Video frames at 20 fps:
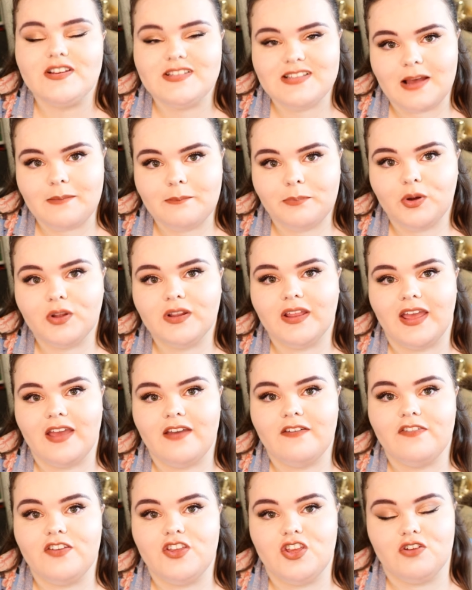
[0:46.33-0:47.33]
example,
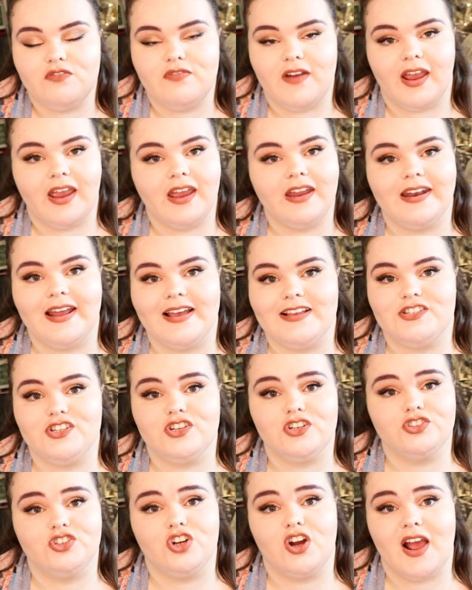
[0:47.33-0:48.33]
if you recognise that
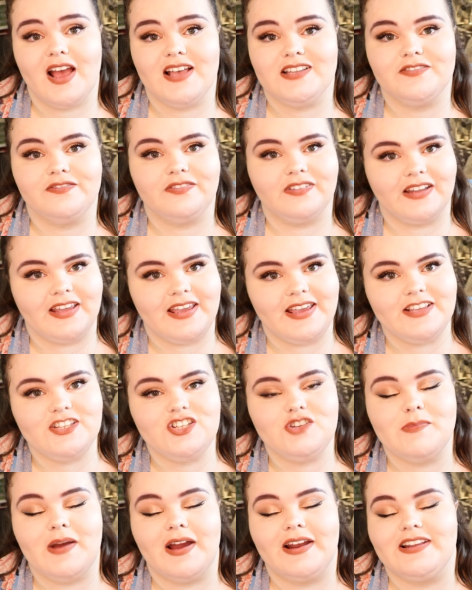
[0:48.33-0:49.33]
your dog has fleas,
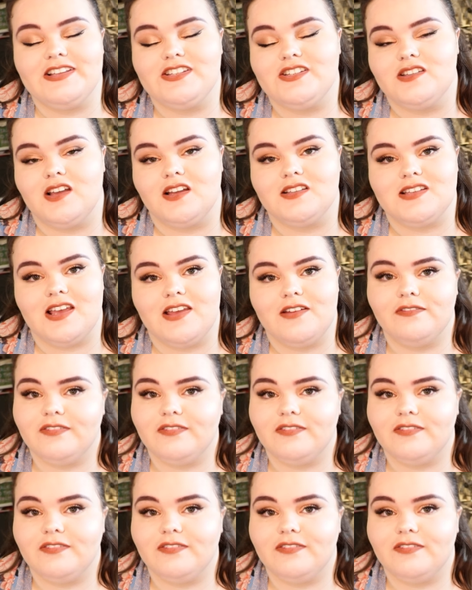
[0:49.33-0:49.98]
you might need to start a